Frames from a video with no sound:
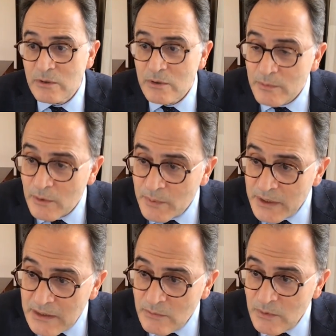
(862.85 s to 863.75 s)
We
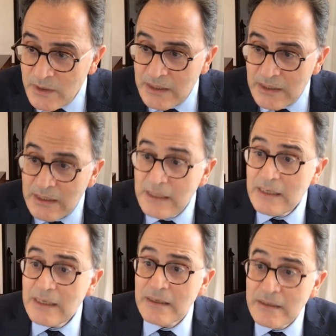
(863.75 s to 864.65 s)
operate within
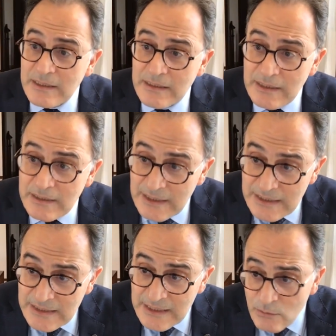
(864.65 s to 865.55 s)
a country that
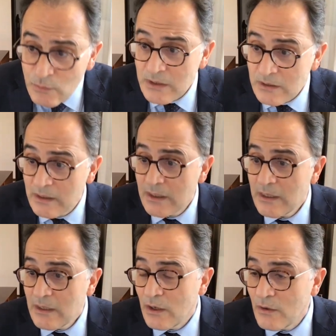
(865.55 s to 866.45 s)
has a network
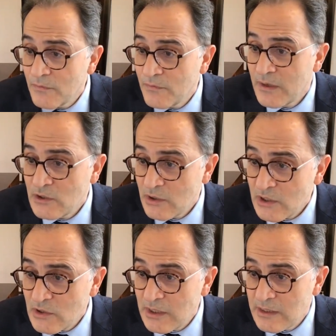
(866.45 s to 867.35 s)
of
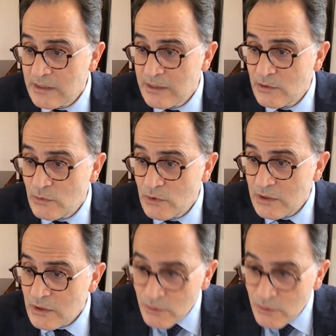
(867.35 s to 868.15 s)
educational institutions.